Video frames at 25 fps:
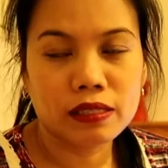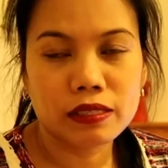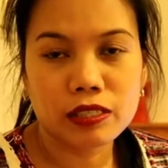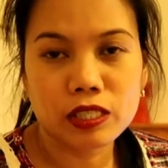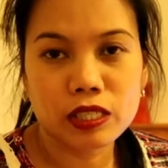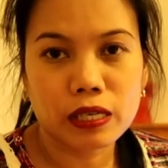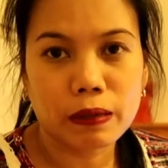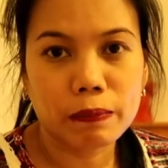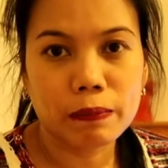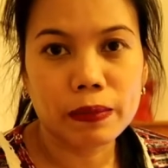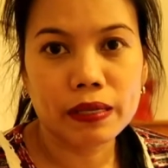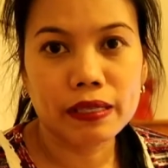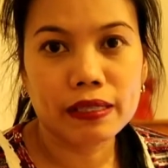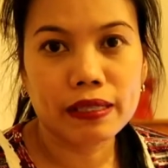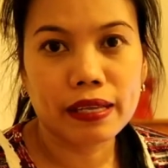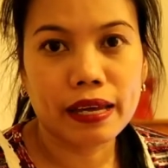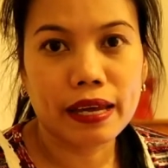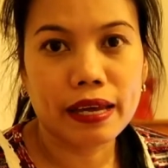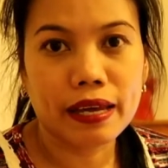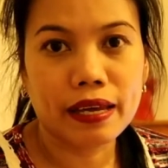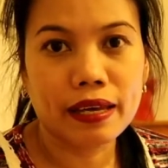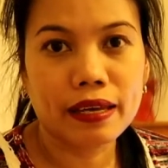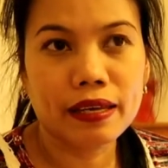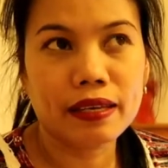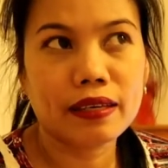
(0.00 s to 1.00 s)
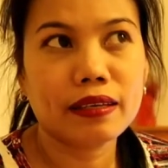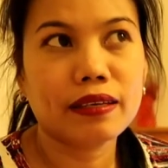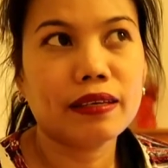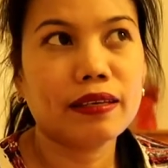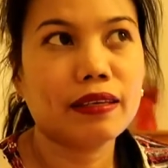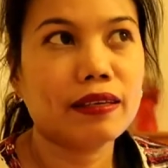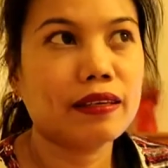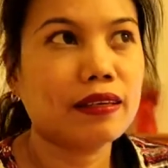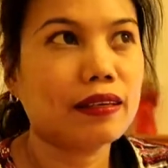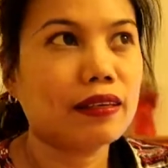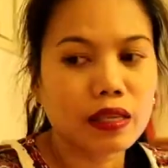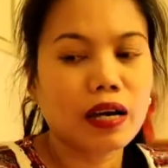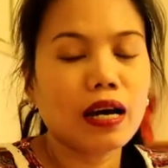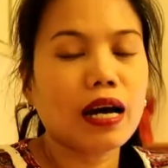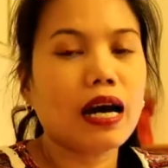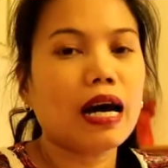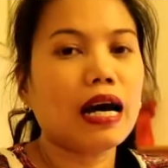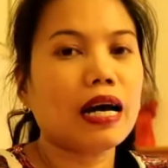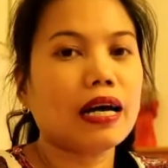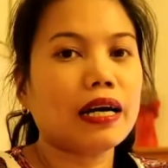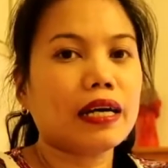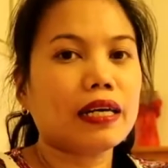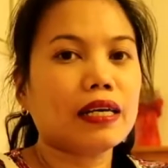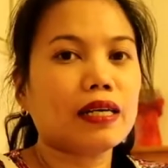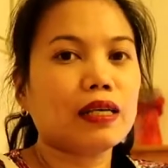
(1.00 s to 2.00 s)
shopping day.
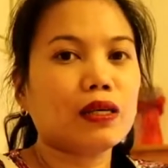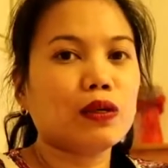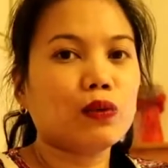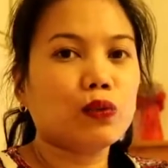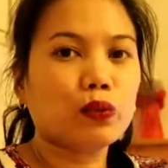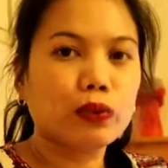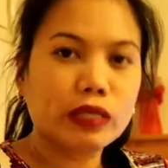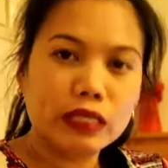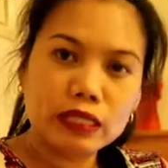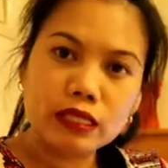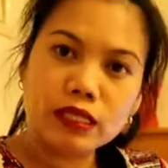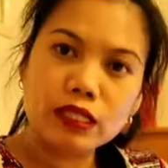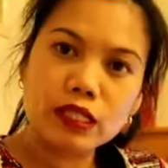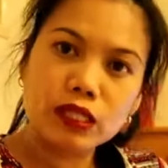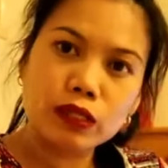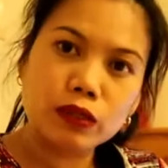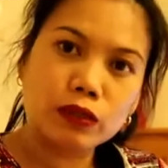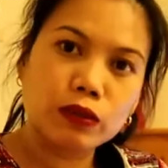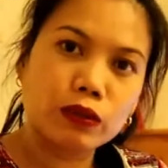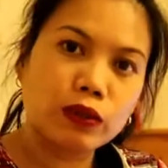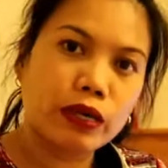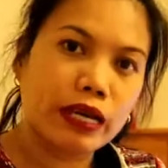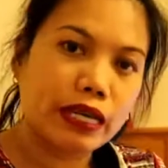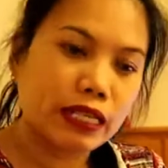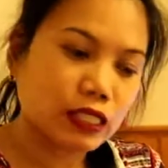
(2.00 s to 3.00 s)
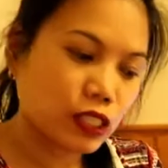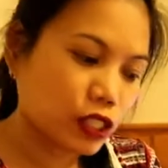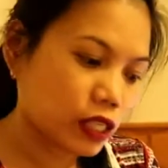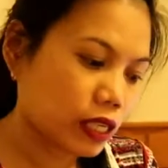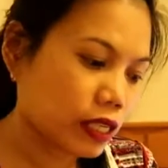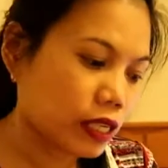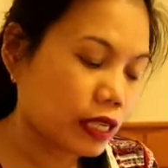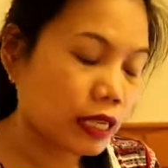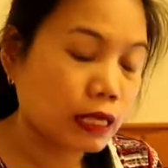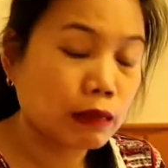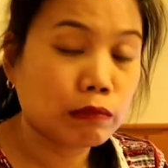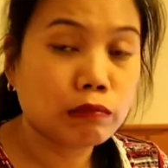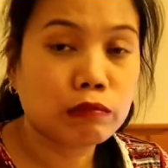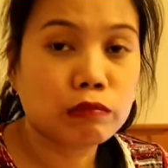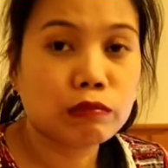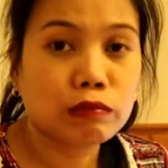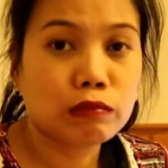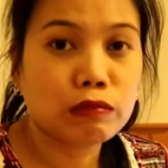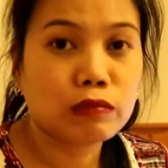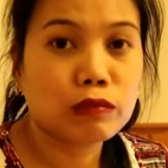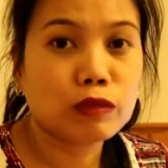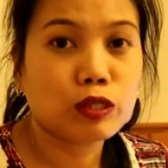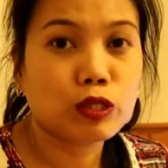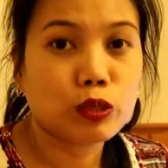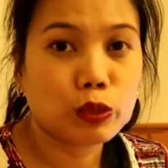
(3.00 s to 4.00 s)
I went to H&M
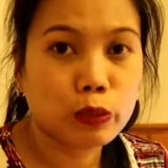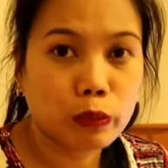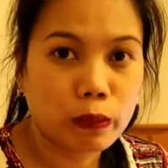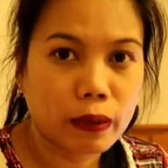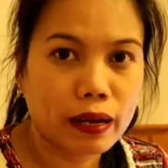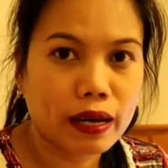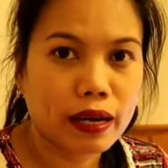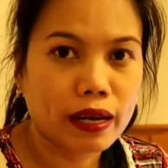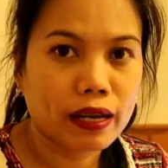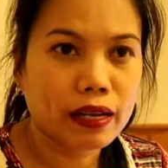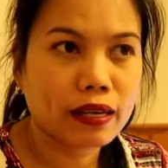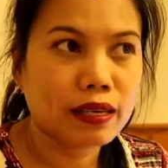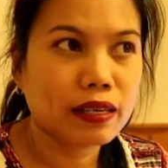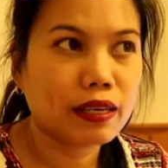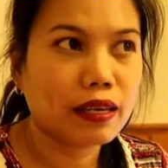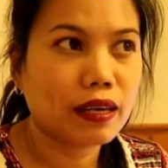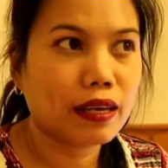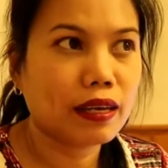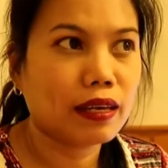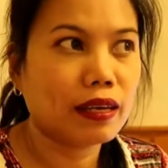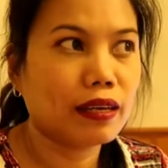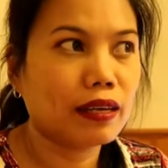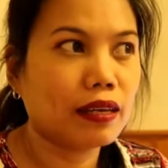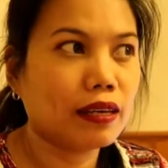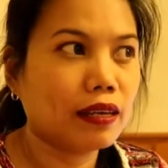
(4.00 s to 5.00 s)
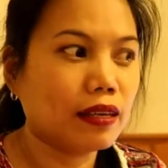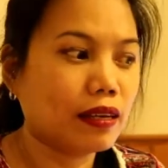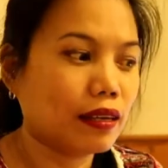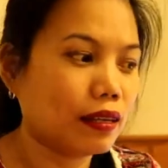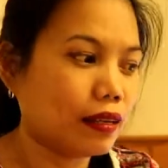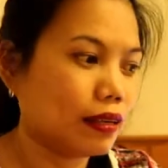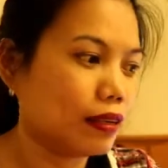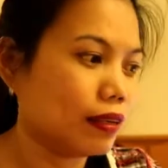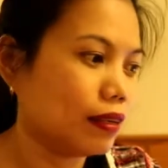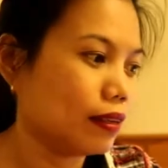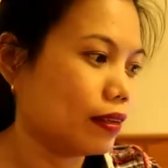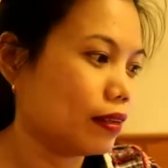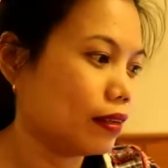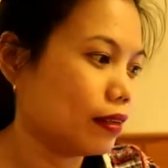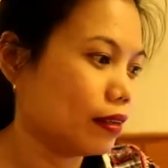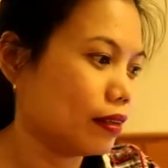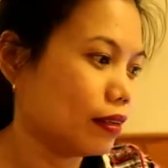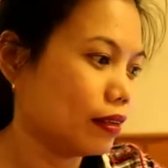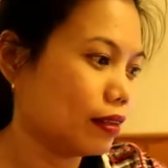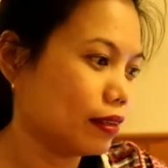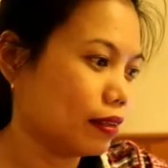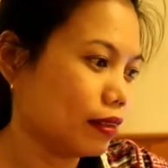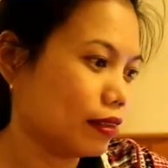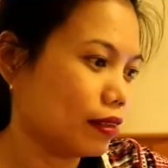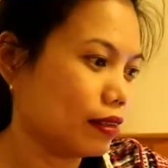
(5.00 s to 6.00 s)
to buy a
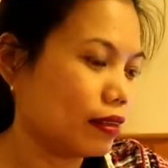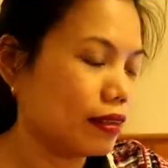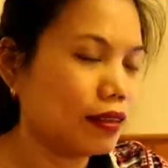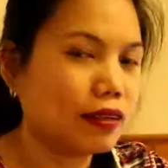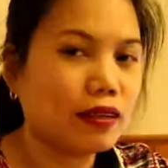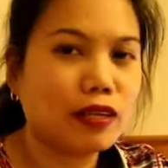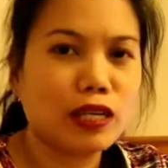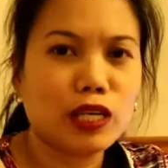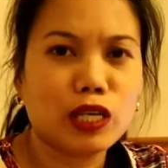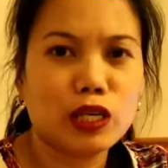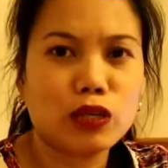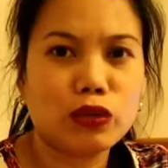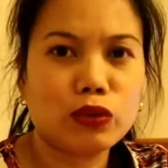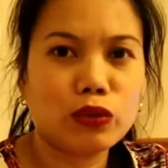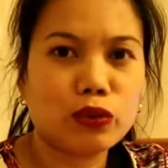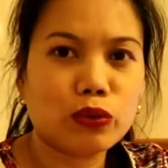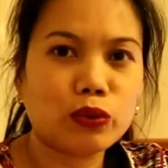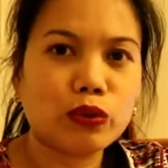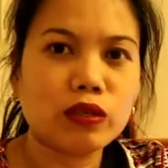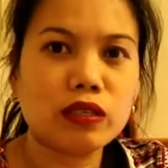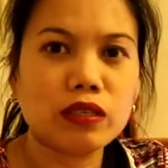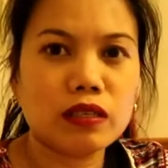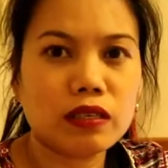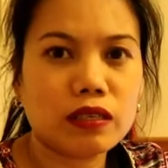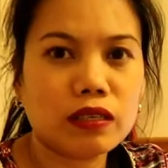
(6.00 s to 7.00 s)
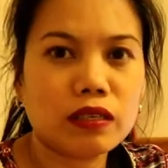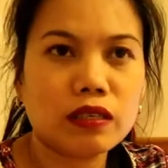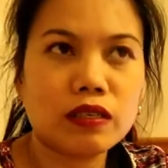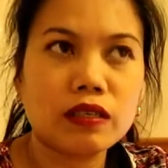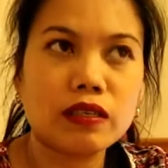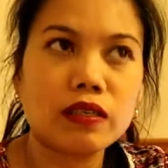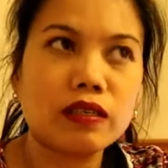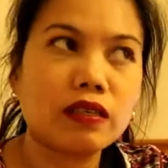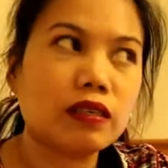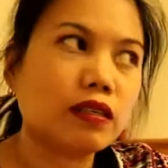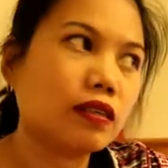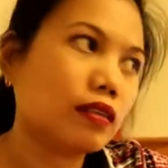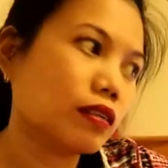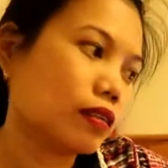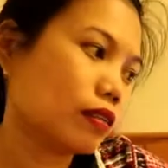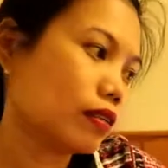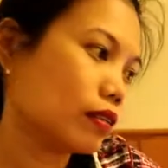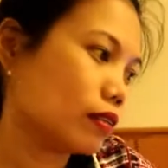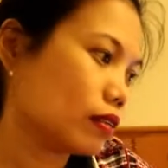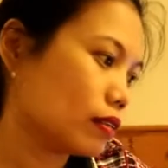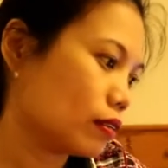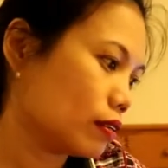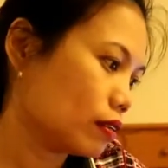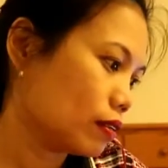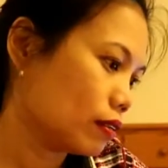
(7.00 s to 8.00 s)
roller
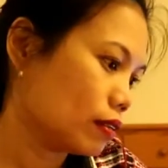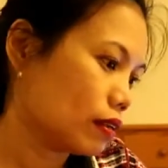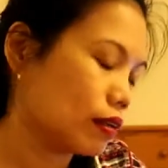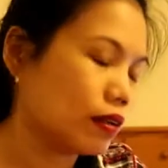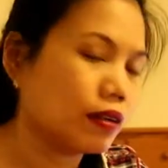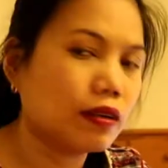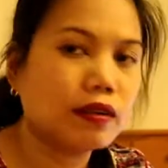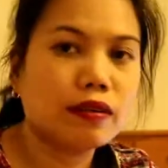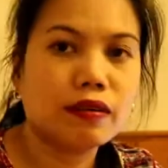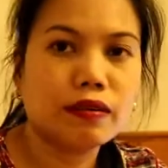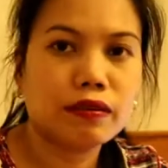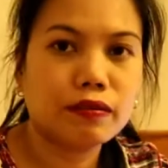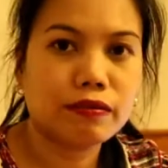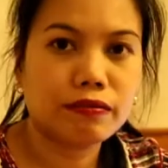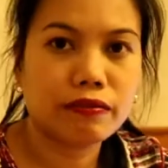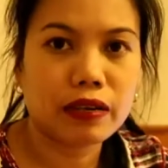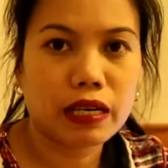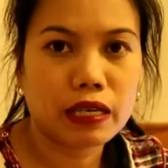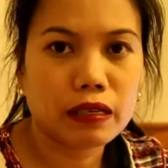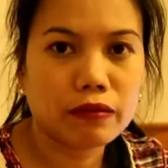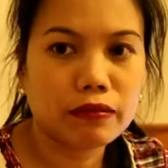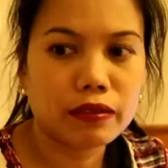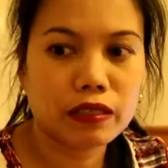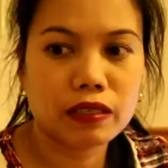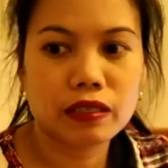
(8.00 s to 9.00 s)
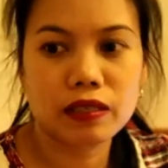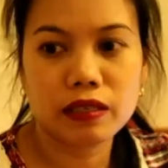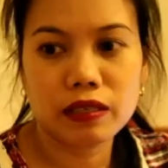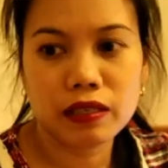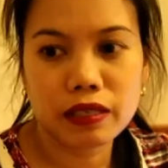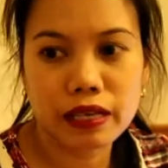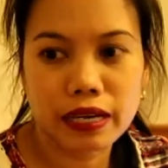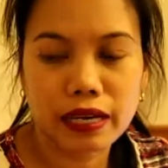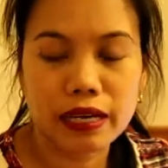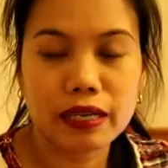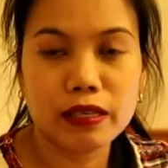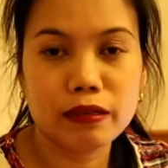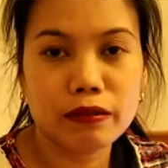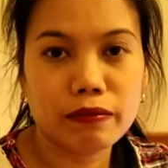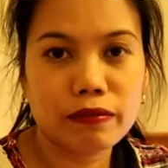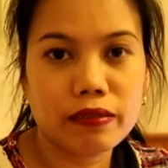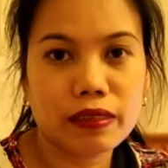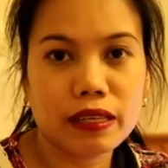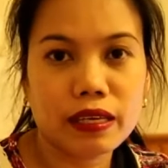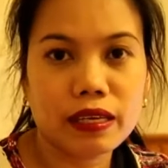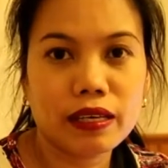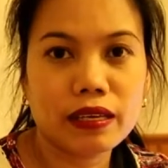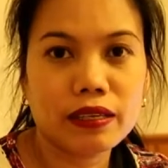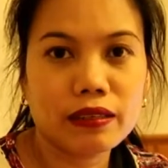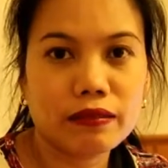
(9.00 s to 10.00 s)
fiber kind of
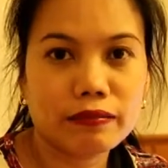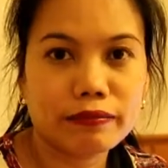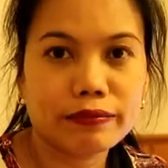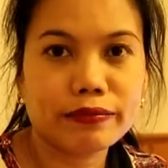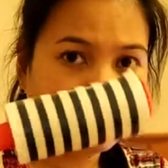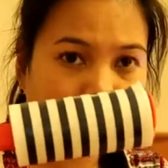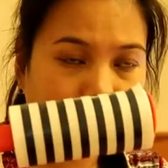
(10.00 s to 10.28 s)
thing.